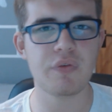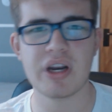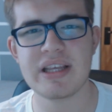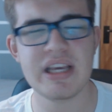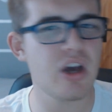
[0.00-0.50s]

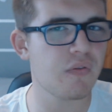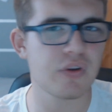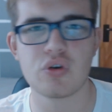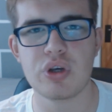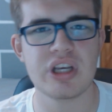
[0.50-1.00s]
For a year,
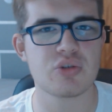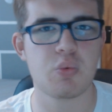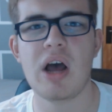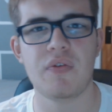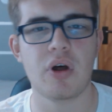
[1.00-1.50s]
for two
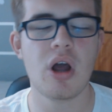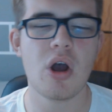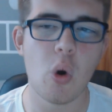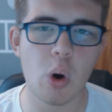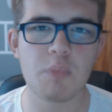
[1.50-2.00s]
years, whatever.
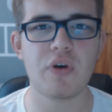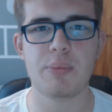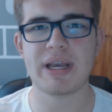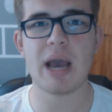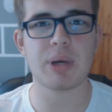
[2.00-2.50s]

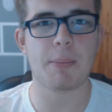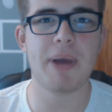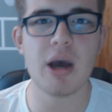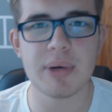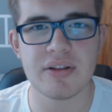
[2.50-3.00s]
Hopefully we get him on a
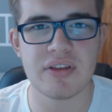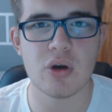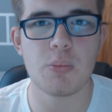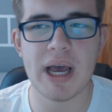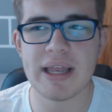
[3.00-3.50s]
permanent
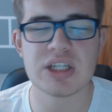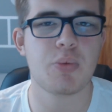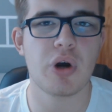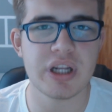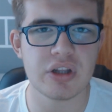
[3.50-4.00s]
deal, but at
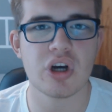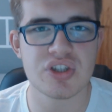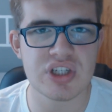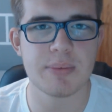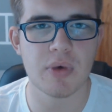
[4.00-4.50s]
this point it
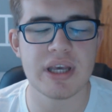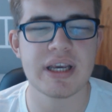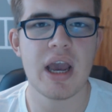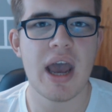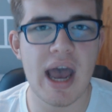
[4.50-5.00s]
does seem
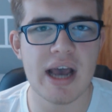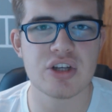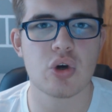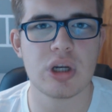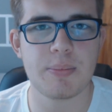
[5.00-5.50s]
like
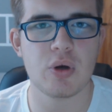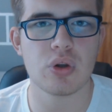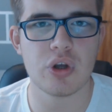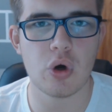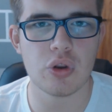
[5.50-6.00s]
it is going to be
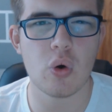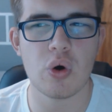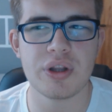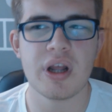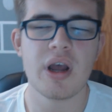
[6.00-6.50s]
only on
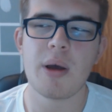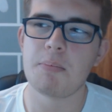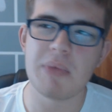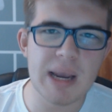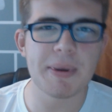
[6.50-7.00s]
loan.
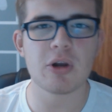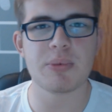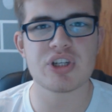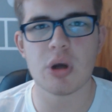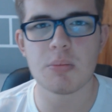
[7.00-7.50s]
Maybe
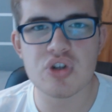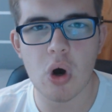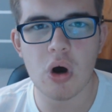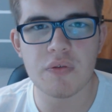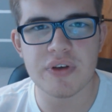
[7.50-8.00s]
there'll be some
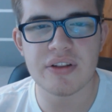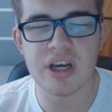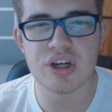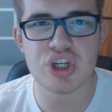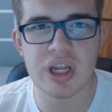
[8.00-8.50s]
sort of
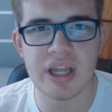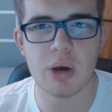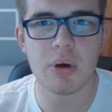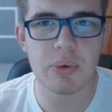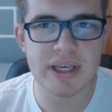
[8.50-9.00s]
condition in
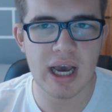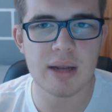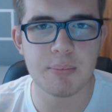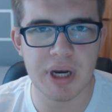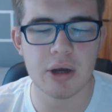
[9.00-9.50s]
there where we
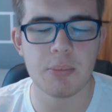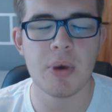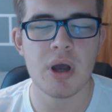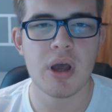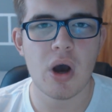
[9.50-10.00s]
can bring
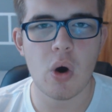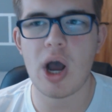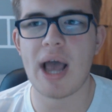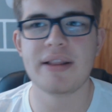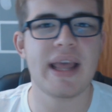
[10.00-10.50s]
him
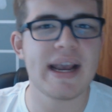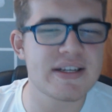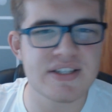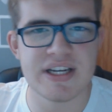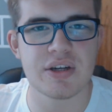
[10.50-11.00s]
in
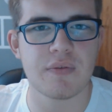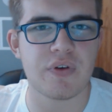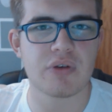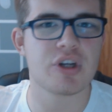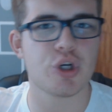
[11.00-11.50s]
next
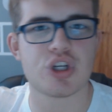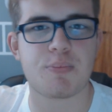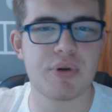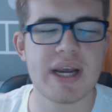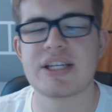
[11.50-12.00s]
season for a
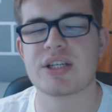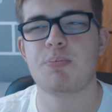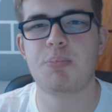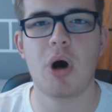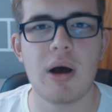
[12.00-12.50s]
reduced
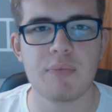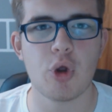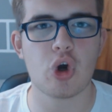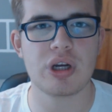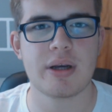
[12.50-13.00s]
price, but
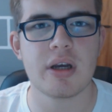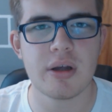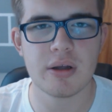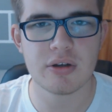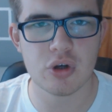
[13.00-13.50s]
I'm not going to
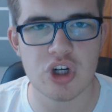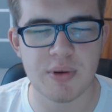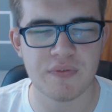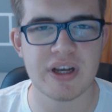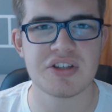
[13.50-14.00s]

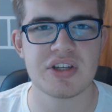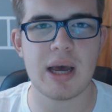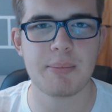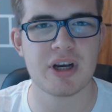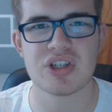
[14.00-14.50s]
cross my fingers
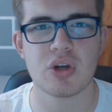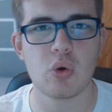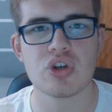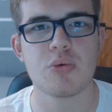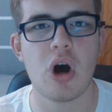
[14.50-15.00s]
on that because I
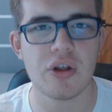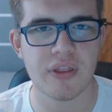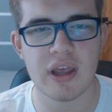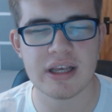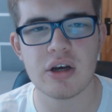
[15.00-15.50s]
know it's
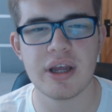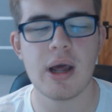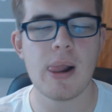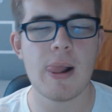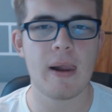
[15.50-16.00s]
unlikely.